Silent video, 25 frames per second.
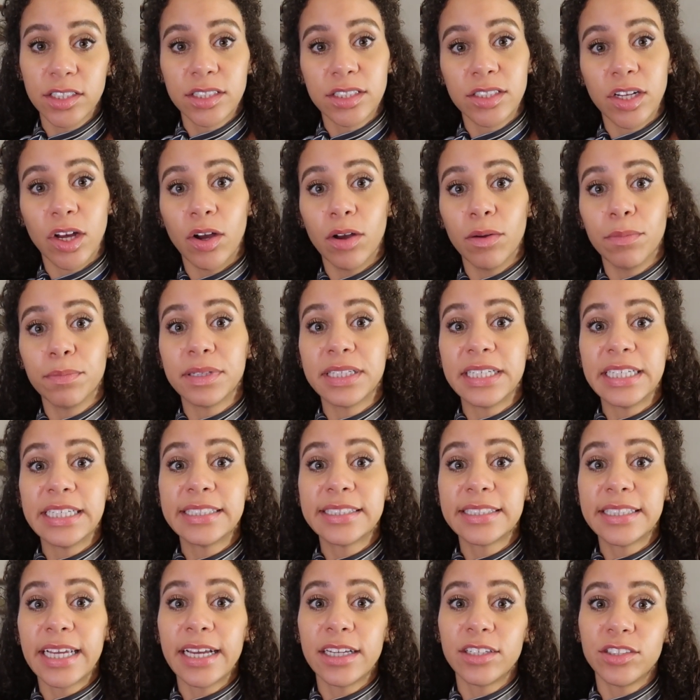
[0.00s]
So
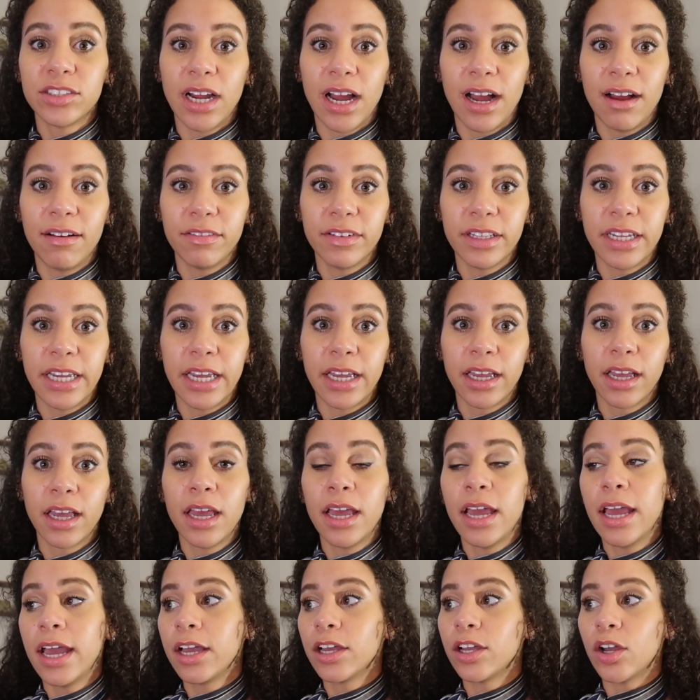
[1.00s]
please take traveling,
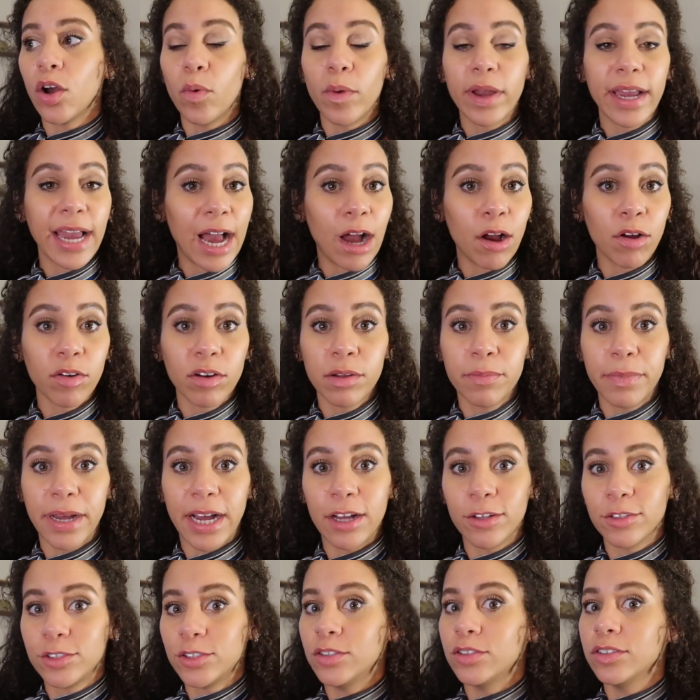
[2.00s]
going out and
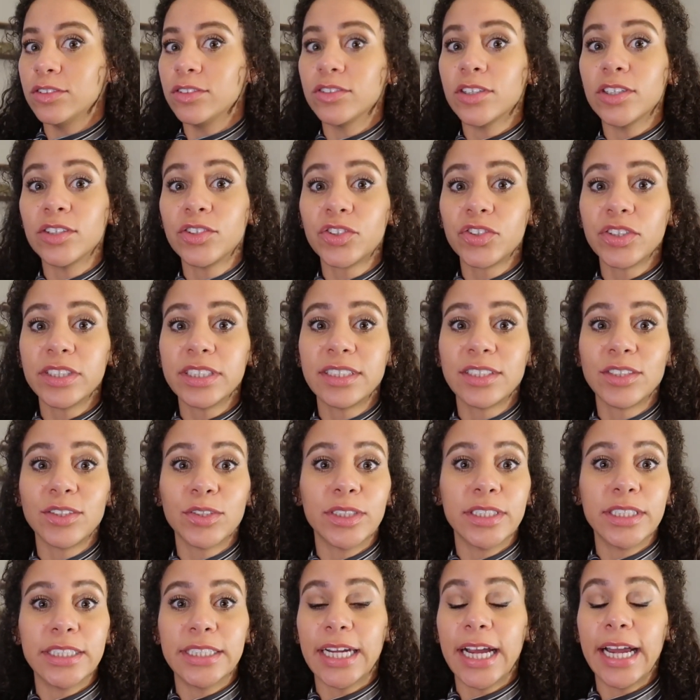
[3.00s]
about to the grocery
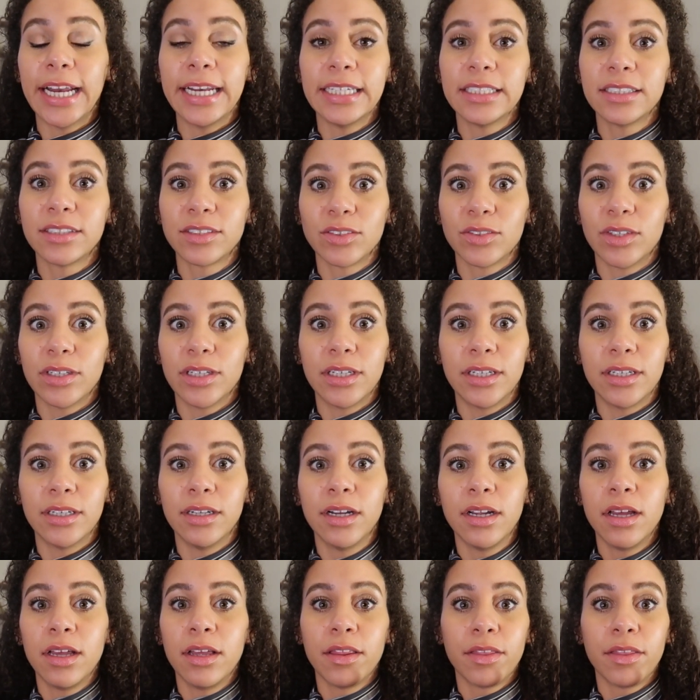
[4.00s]
store, any store,